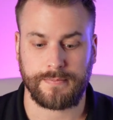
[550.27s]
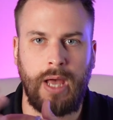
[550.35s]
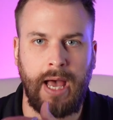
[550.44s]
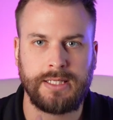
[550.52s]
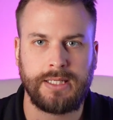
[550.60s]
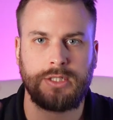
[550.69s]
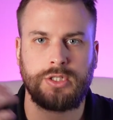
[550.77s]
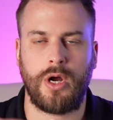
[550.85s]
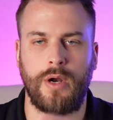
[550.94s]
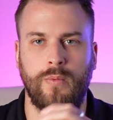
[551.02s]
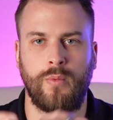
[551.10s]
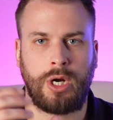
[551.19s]
As they
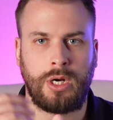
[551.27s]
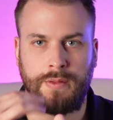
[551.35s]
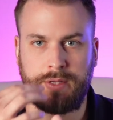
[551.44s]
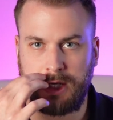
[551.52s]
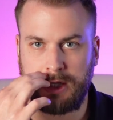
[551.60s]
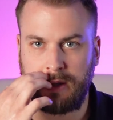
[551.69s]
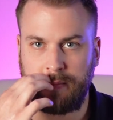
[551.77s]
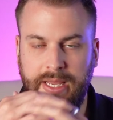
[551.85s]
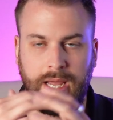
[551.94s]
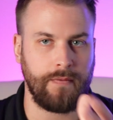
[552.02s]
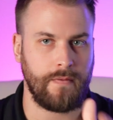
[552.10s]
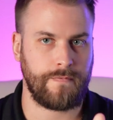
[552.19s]
start working on the system, they
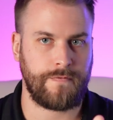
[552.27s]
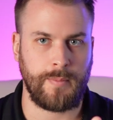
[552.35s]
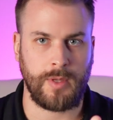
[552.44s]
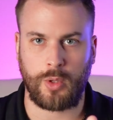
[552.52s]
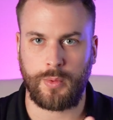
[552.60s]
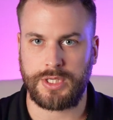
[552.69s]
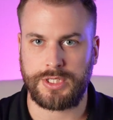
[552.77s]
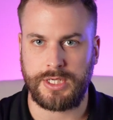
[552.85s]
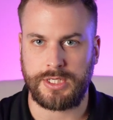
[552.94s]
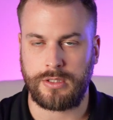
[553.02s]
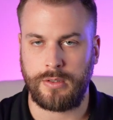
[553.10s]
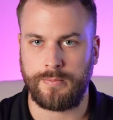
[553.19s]
get familiar with the
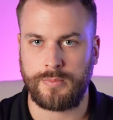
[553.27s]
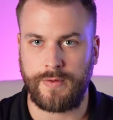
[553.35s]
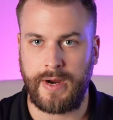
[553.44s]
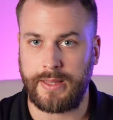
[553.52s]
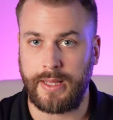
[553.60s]
systems, right?